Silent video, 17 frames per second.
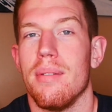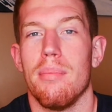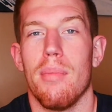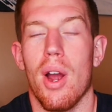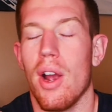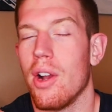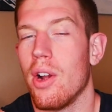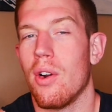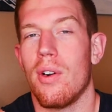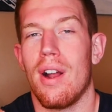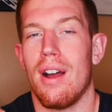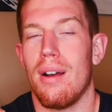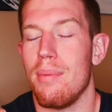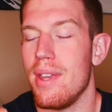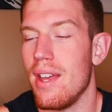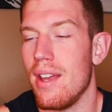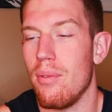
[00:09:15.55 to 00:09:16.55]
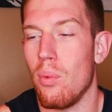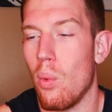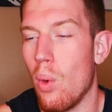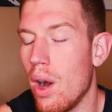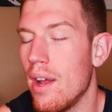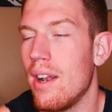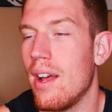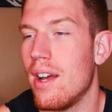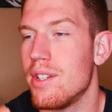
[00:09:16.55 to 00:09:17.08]
Margot Robbie at
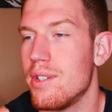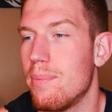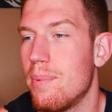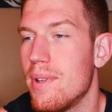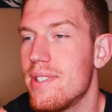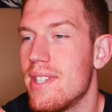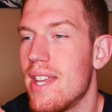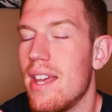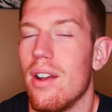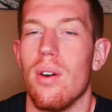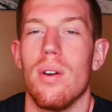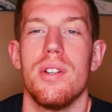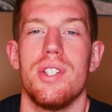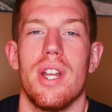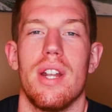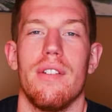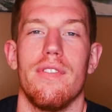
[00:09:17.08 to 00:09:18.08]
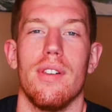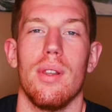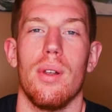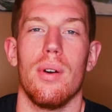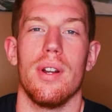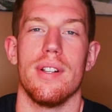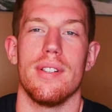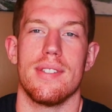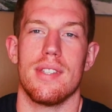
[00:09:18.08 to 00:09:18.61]
100% or Jennifer
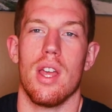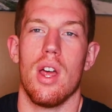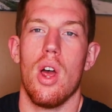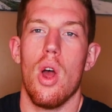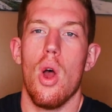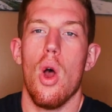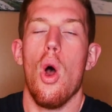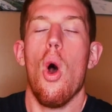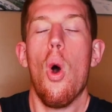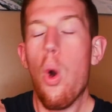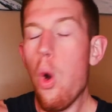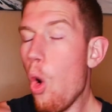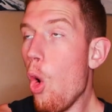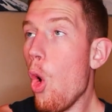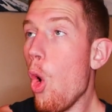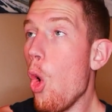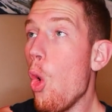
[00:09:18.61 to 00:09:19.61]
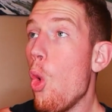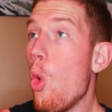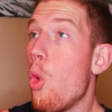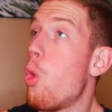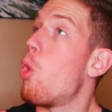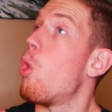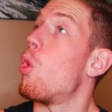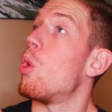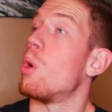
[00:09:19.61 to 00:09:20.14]
Lawrence. Whoo!
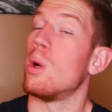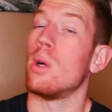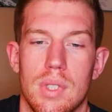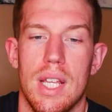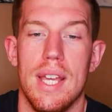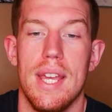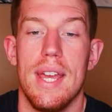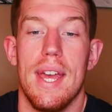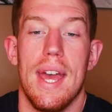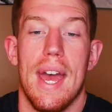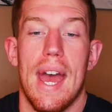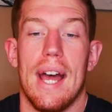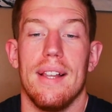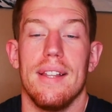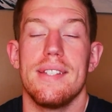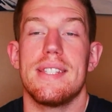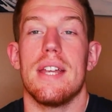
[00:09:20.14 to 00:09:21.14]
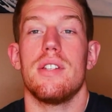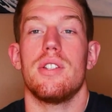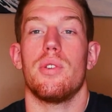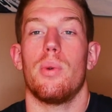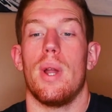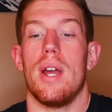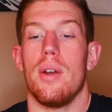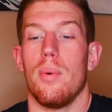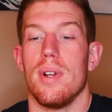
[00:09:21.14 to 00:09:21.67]
Alexandra
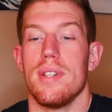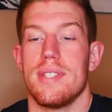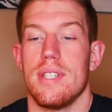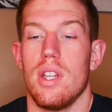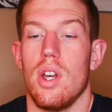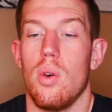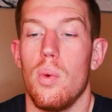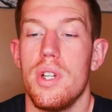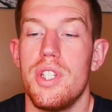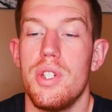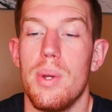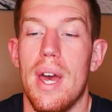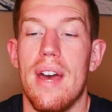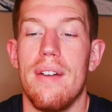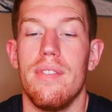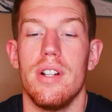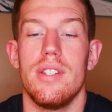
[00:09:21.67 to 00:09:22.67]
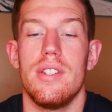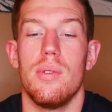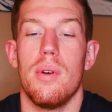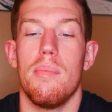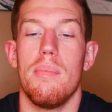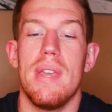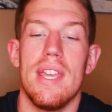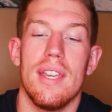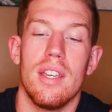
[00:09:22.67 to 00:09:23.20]
Wright wants to know, would you ever do a
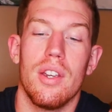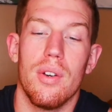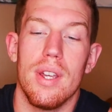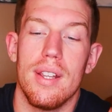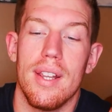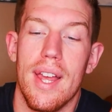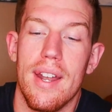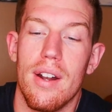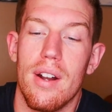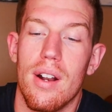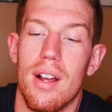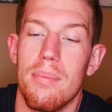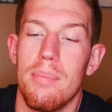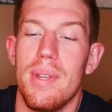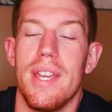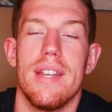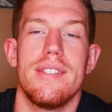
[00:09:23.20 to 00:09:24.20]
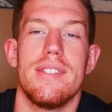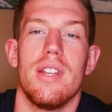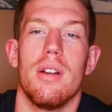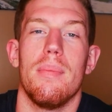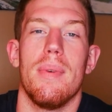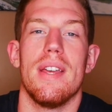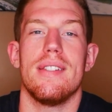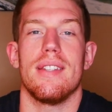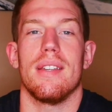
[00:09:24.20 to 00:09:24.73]
meet and greet later on PS You're
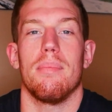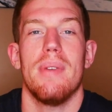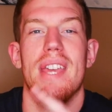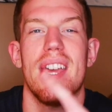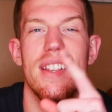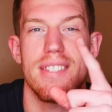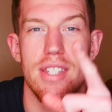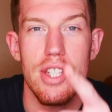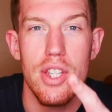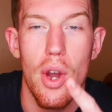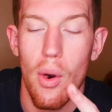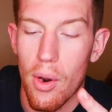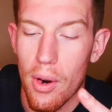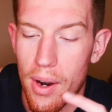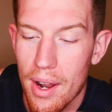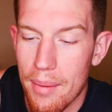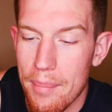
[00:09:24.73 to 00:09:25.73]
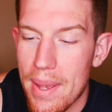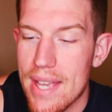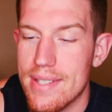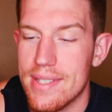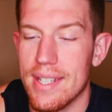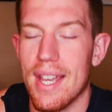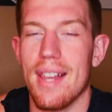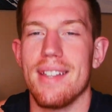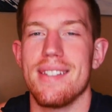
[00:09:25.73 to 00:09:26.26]
Amazing? PS You're
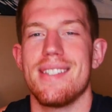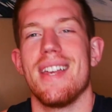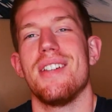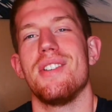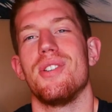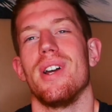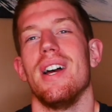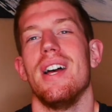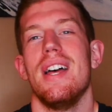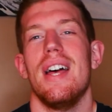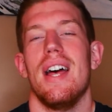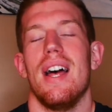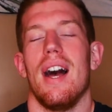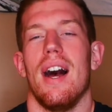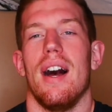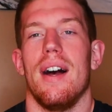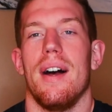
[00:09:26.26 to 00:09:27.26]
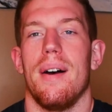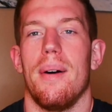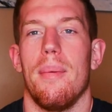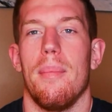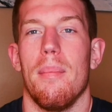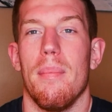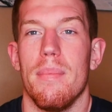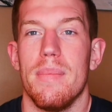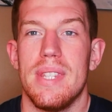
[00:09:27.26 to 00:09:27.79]
Amazing, Alexandra.
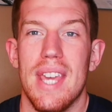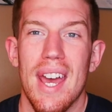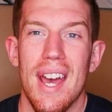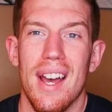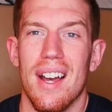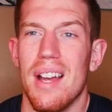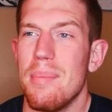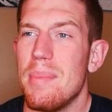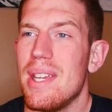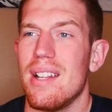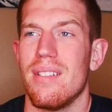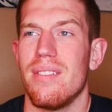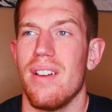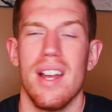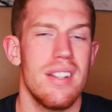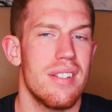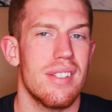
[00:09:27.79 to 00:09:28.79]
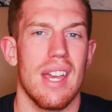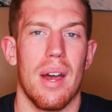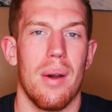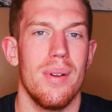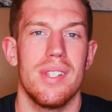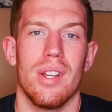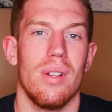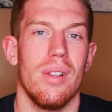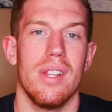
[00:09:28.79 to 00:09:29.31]
Um, yeah, I mean, eventually I
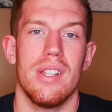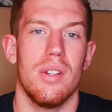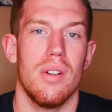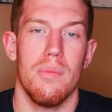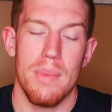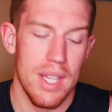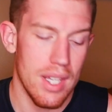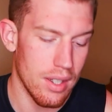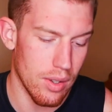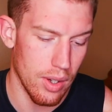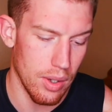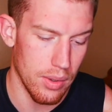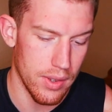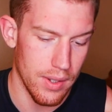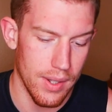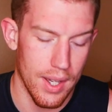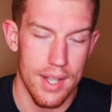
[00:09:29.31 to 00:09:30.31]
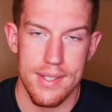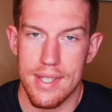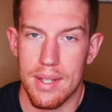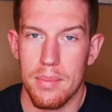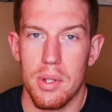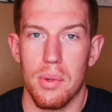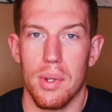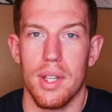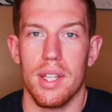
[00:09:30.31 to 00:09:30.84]
would totally do a meet and greet with you guys. That'd
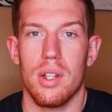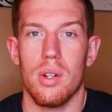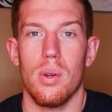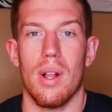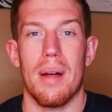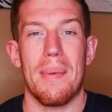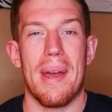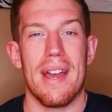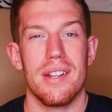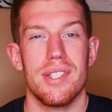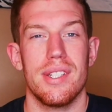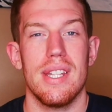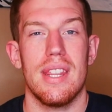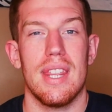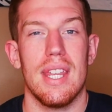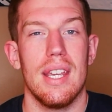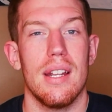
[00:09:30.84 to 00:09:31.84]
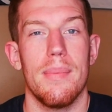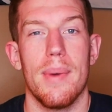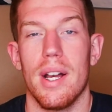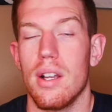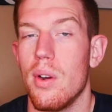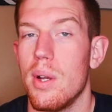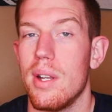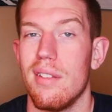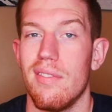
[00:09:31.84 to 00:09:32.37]
be really cool. I'm actually thinking about
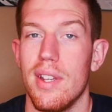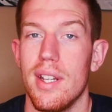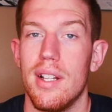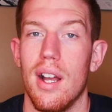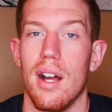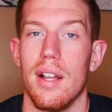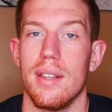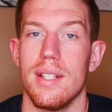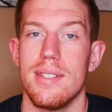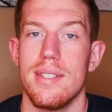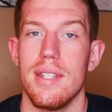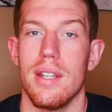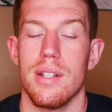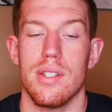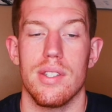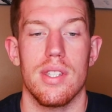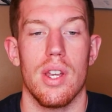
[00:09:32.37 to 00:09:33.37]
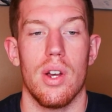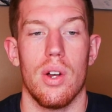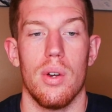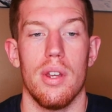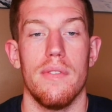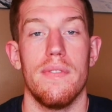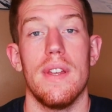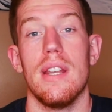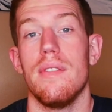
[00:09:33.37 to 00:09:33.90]
going to VidCon this year, so
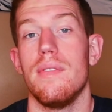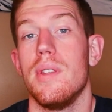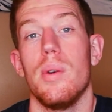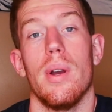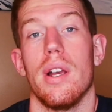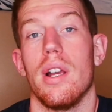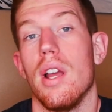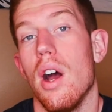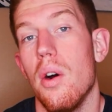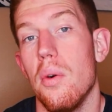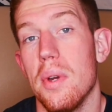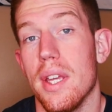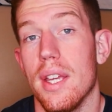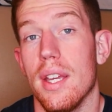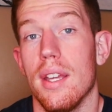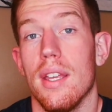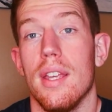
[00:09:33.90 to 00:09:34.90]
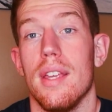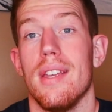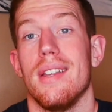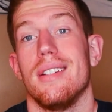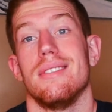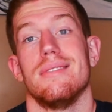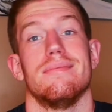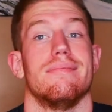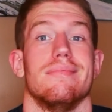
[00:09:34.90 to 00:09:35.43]
if any of you are going,
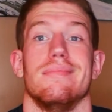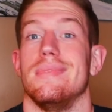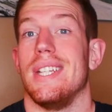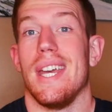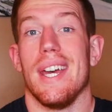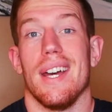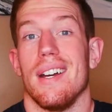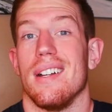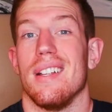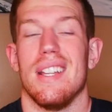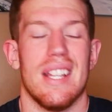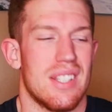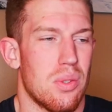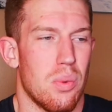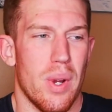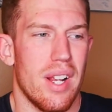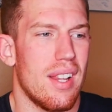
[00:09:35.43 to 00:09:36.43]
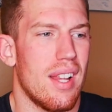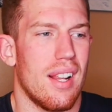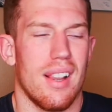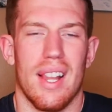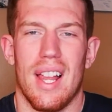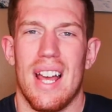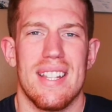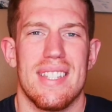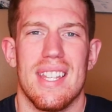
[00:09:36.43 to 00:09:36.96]
yeah. It's weird that,
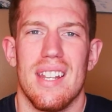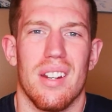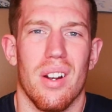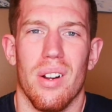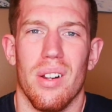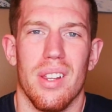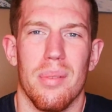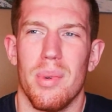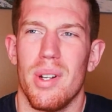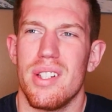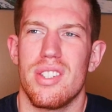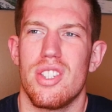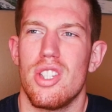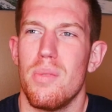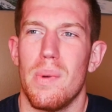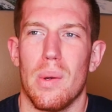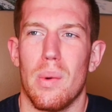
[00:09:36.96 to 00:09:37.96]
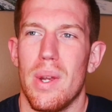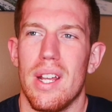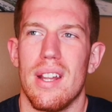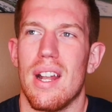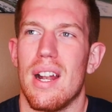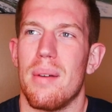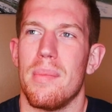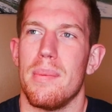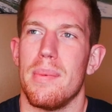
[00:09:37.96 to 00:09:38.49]
I said it earlier, but it's super weird
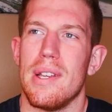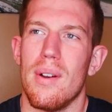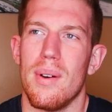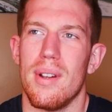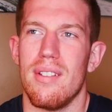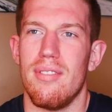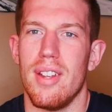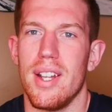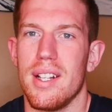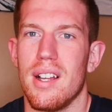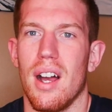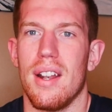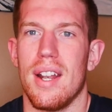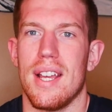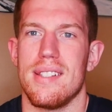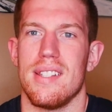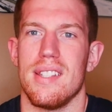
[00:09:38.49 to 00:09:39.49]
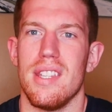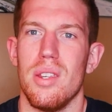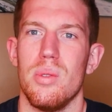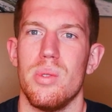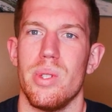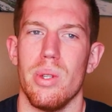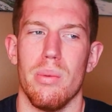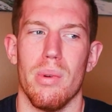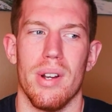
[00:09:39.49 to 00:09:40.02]
that I'm gonna be going to VidCon as a
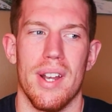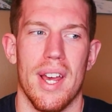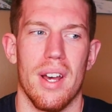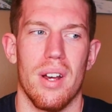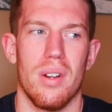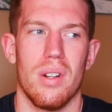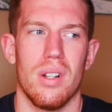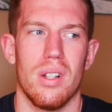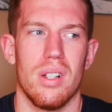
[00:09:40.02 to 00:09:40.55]
YouTuber now.